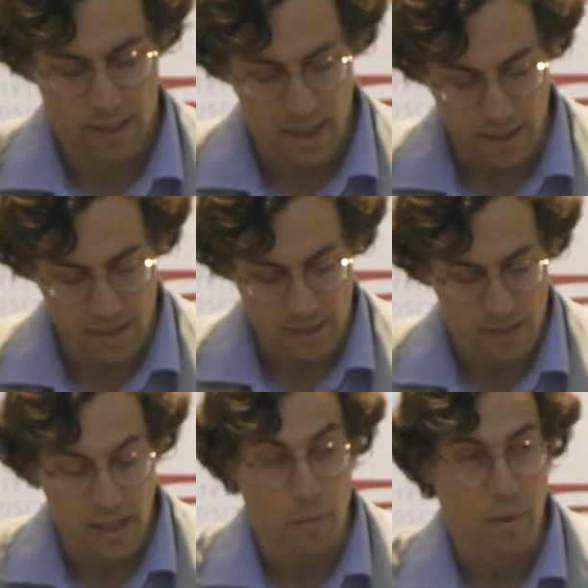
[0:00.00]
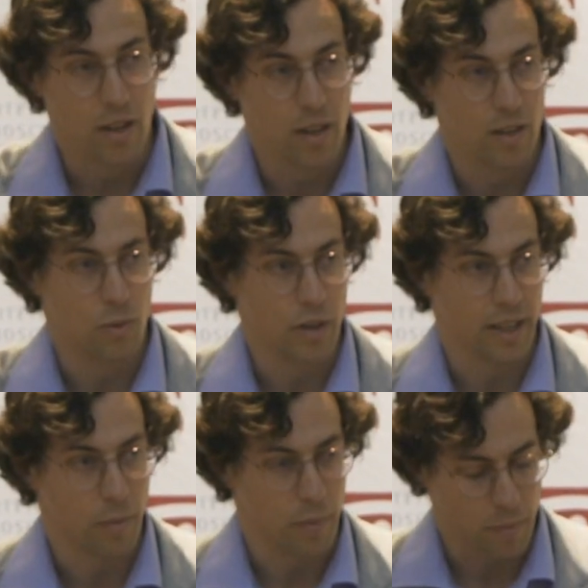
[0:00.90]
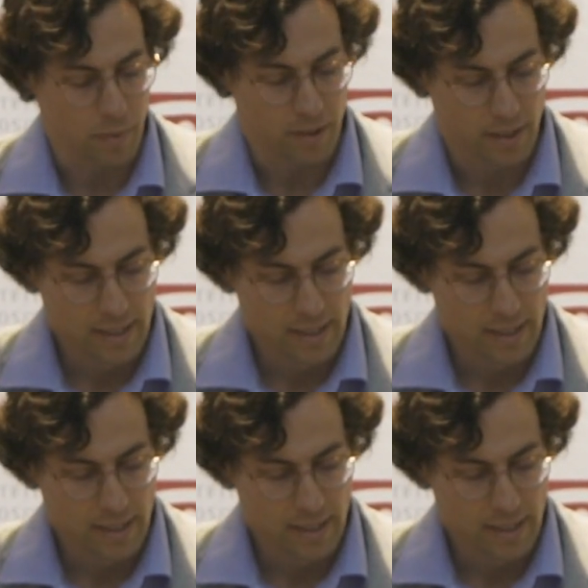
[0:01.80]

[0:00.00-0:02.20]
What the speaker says: latest NBR working paper,